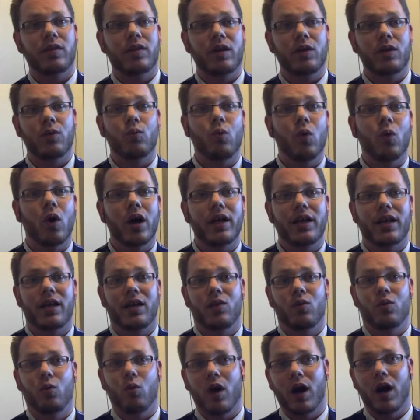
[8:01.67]
the what
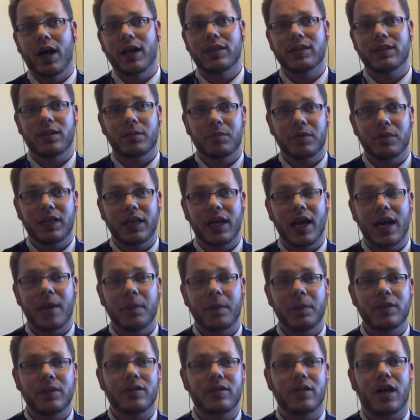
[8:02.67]
and why something
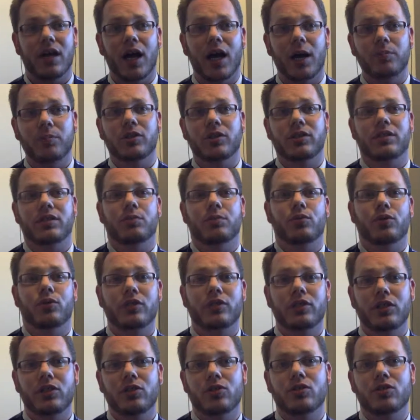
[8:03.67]
happens, the objects and
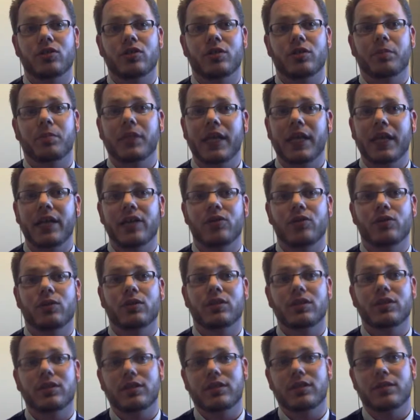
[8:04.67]
procedures that play into a
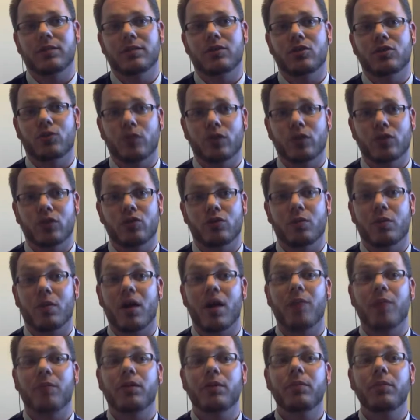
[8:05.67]
system, situation, or
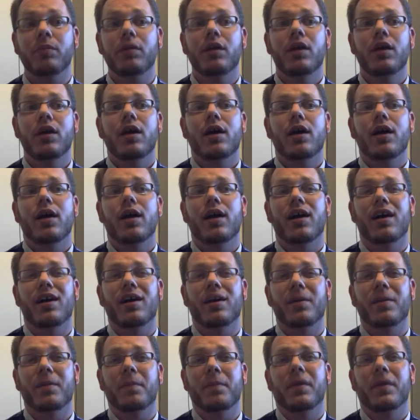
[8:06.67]
problem.
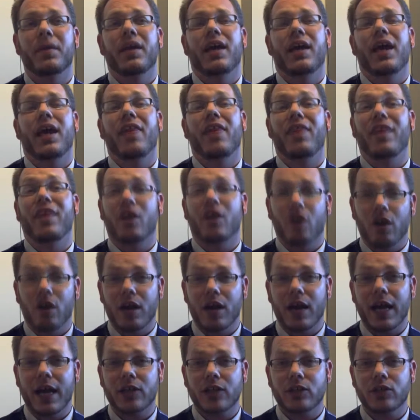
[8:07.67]
And
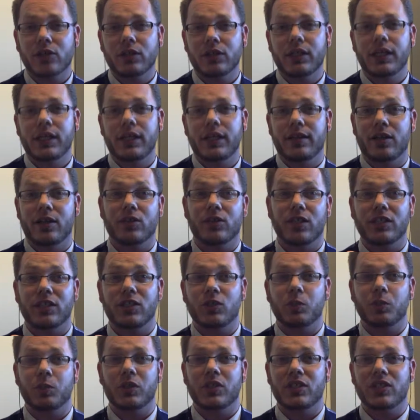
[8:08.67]
there's a
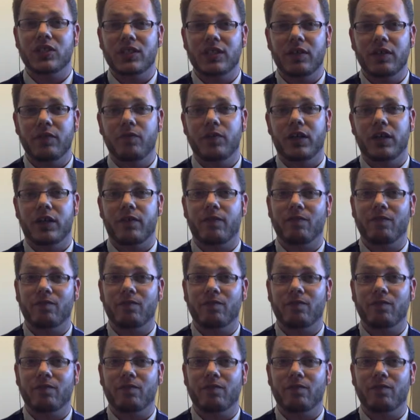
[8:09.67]
specific